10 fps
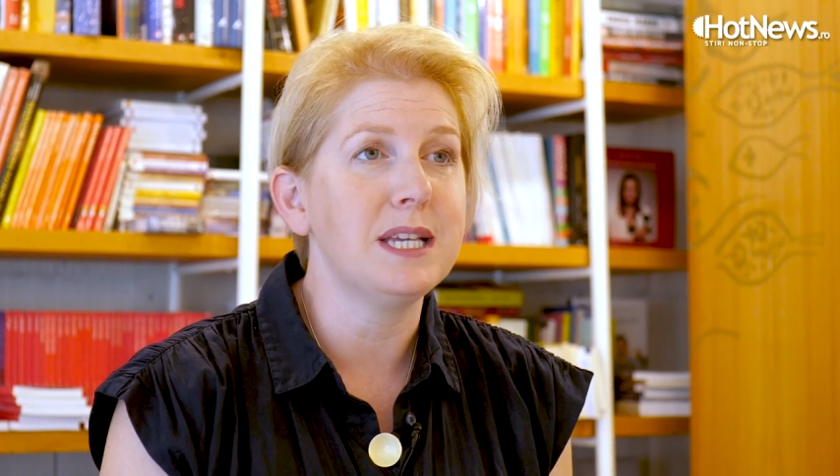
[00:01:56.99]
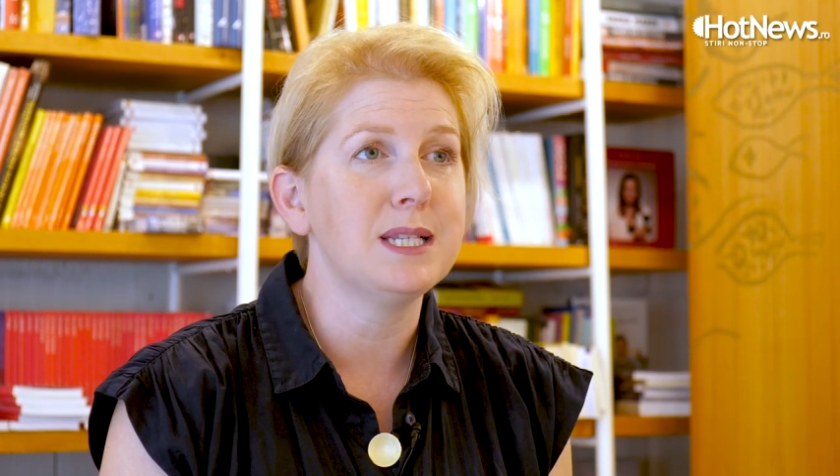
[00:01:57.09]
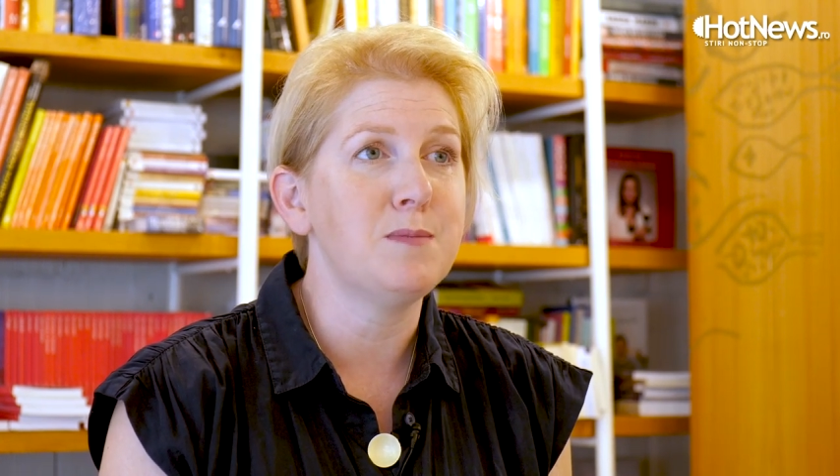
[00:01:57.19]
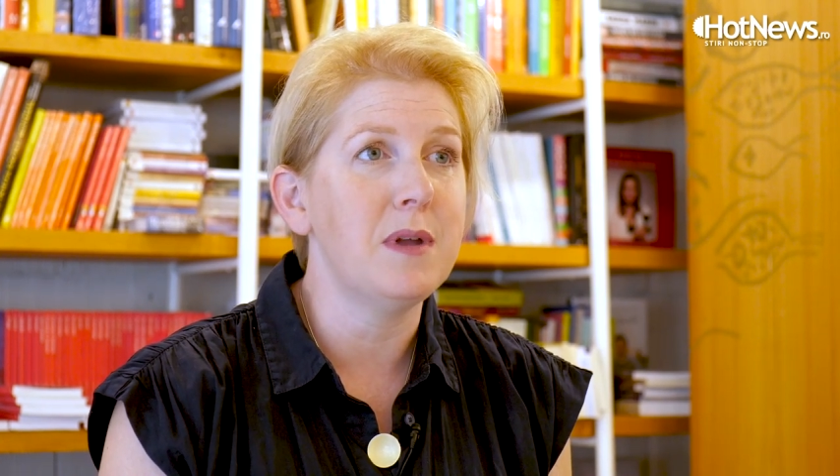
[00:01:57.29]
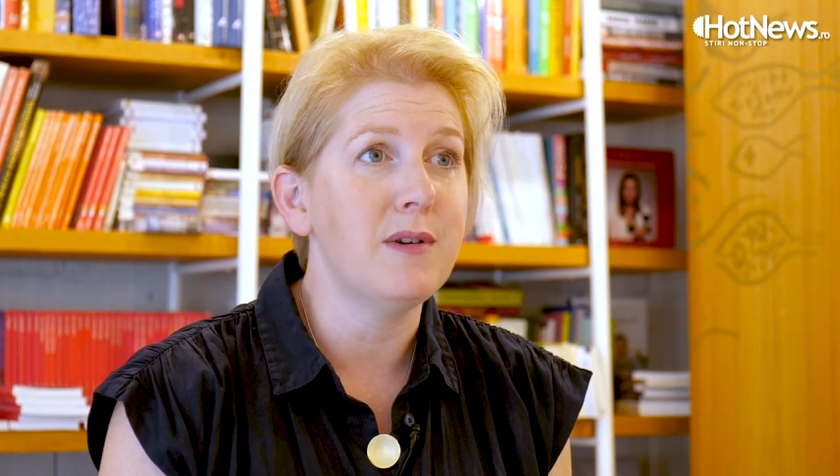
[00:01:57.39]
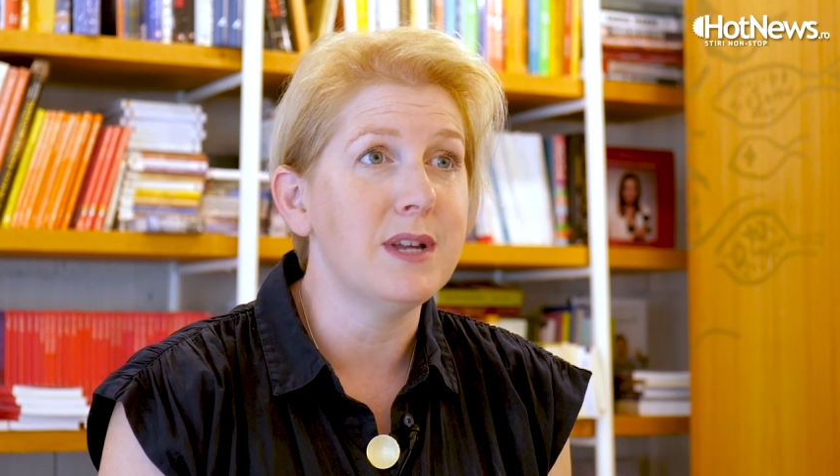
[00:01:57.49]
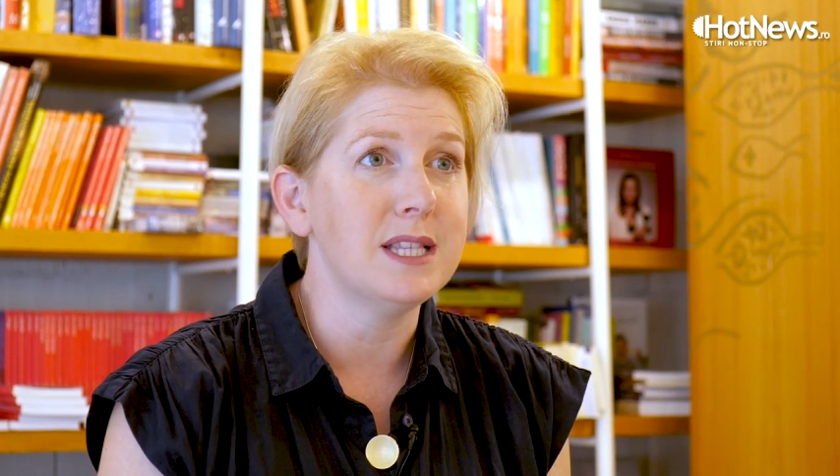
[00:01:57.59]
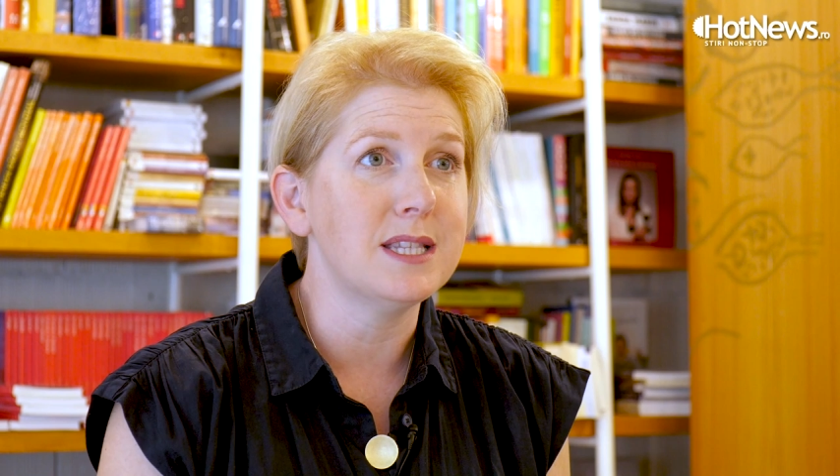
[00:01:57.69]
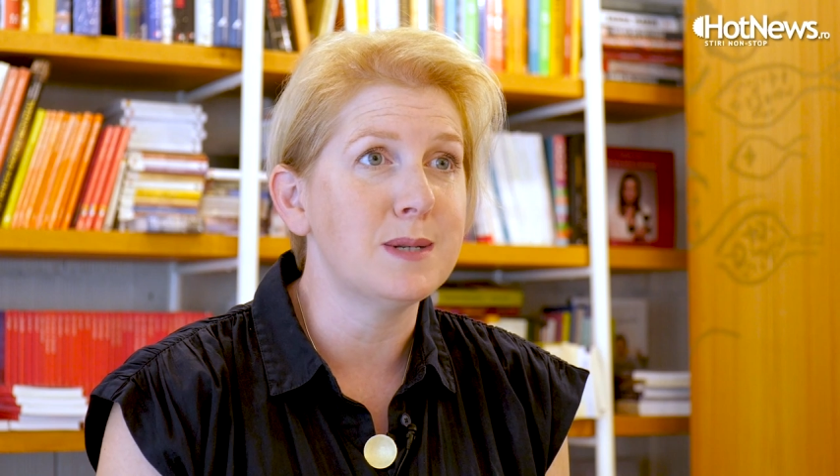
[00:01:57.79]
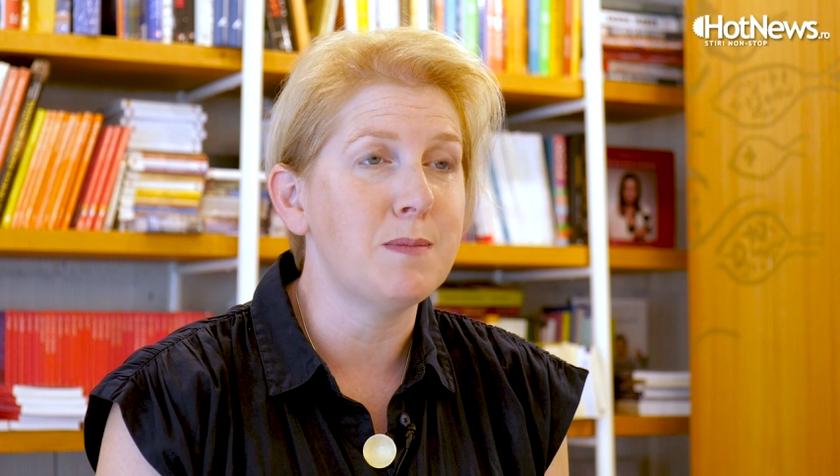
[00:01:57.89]

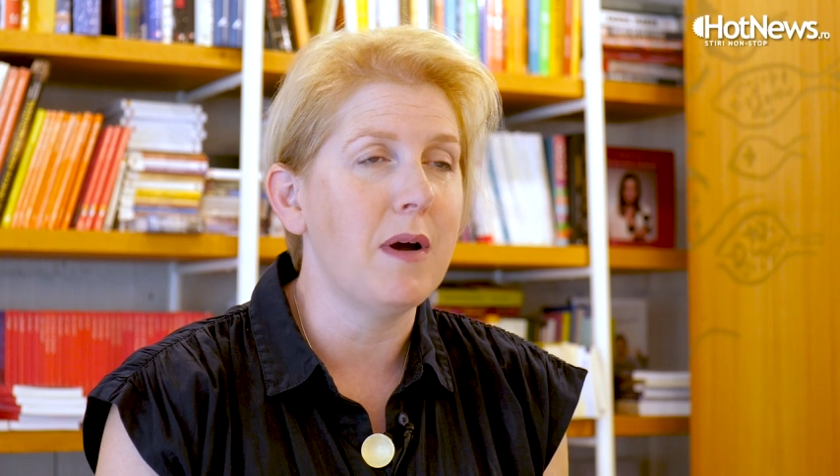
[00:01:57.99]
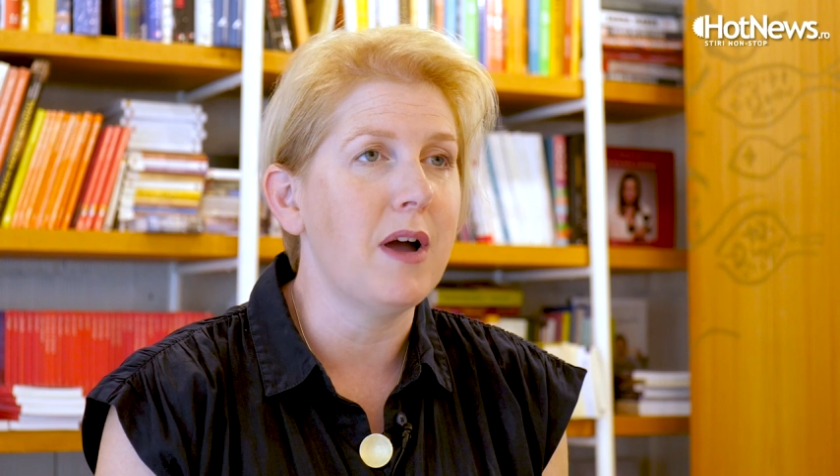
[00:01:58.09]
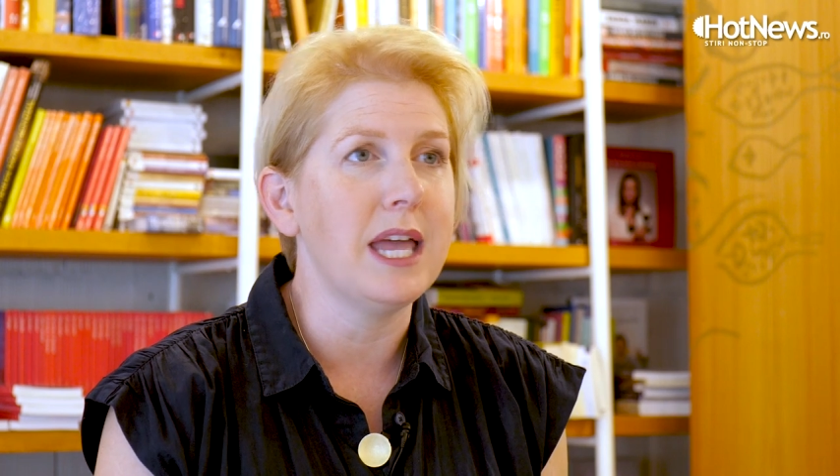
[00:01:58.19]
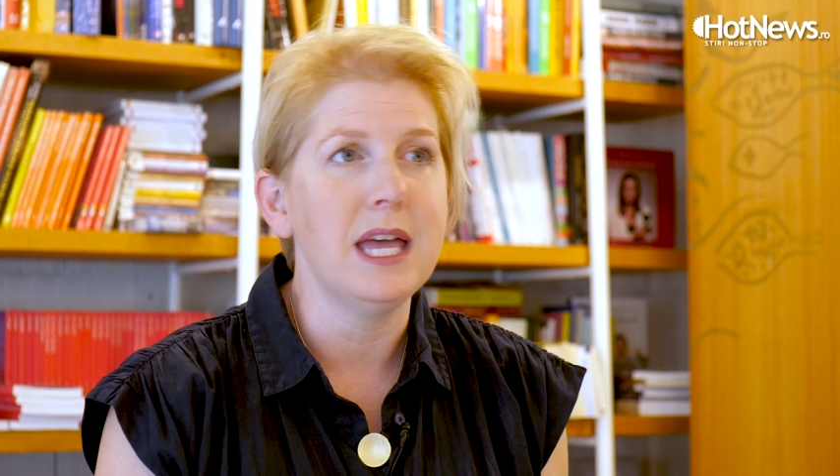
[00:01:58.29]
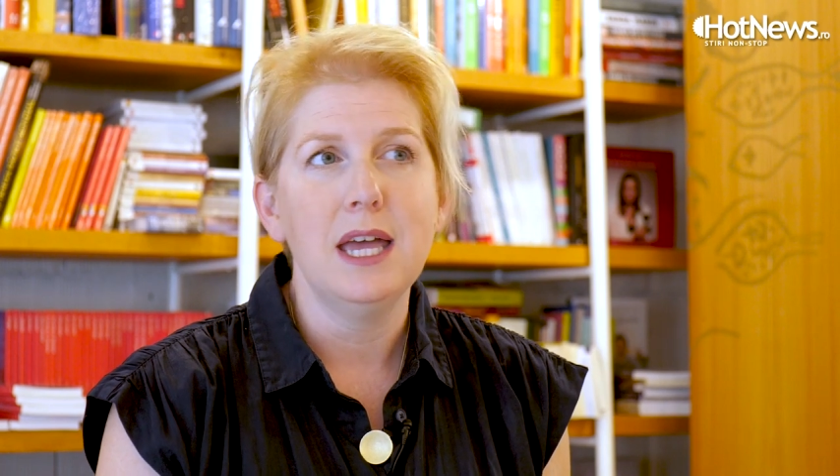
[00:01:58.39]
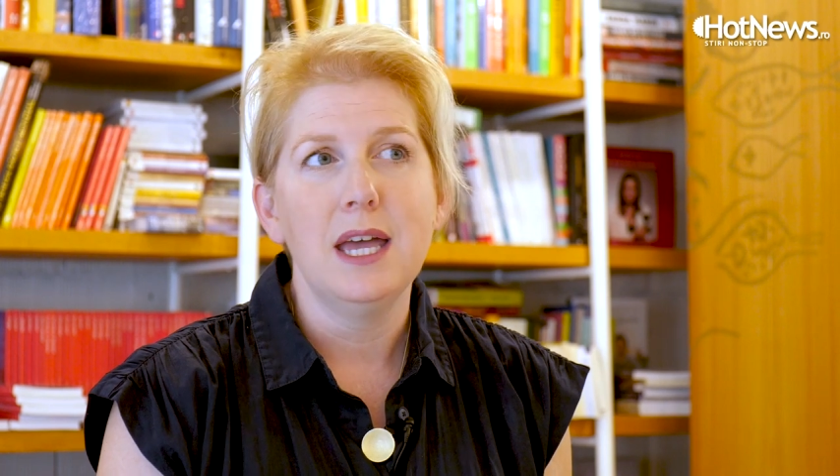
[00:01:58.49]
experienced by